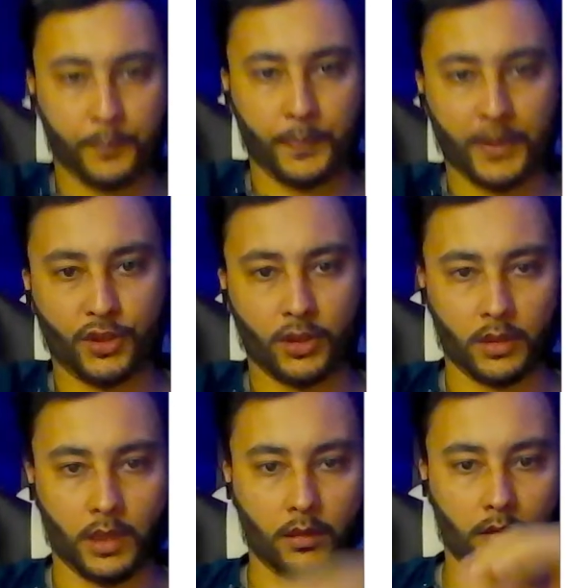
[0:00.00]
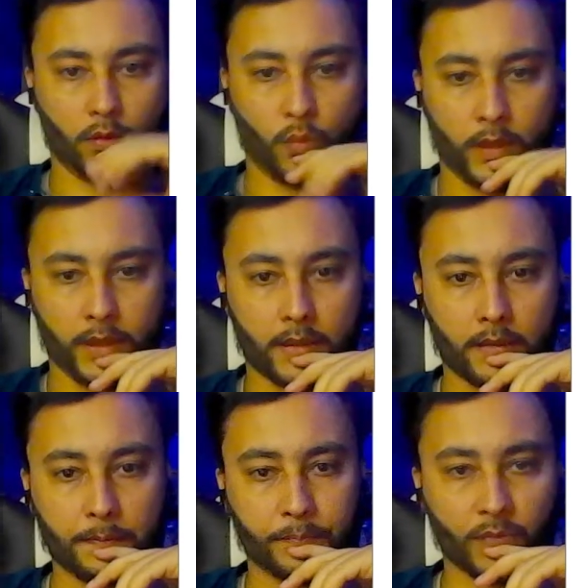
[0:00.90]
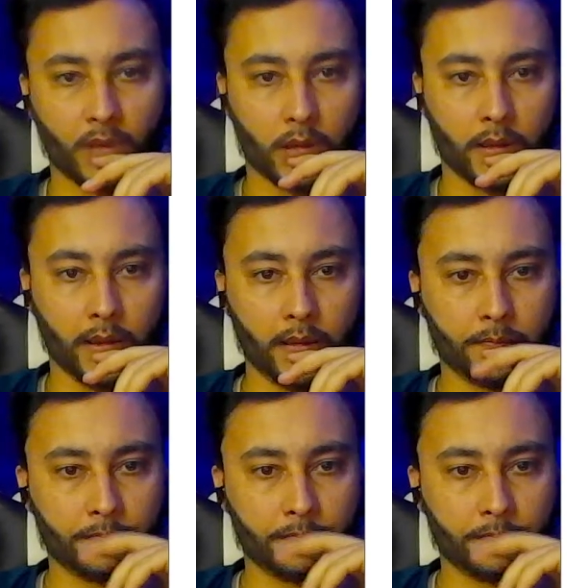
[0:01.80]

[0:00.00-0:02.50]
pictures with it. Okay,